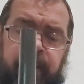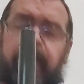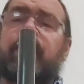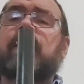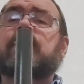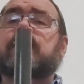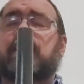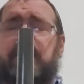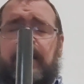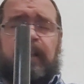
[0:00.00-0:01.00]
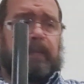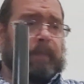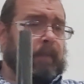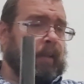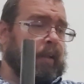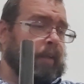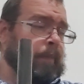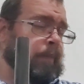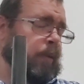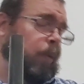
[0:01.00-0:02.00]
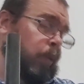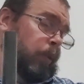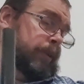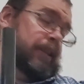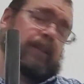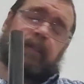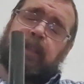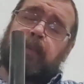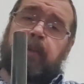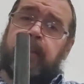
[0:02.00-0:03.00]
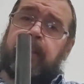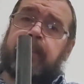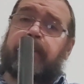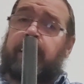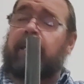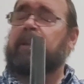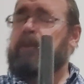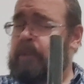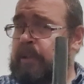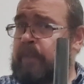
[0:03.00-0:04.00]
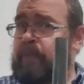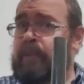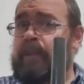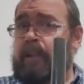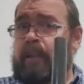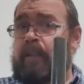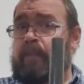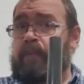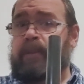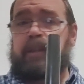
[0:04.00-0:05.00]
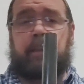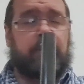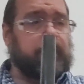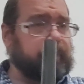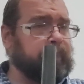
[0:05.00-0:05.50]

Things like that. Or just stick with lead shot and use a different shotgun for steel.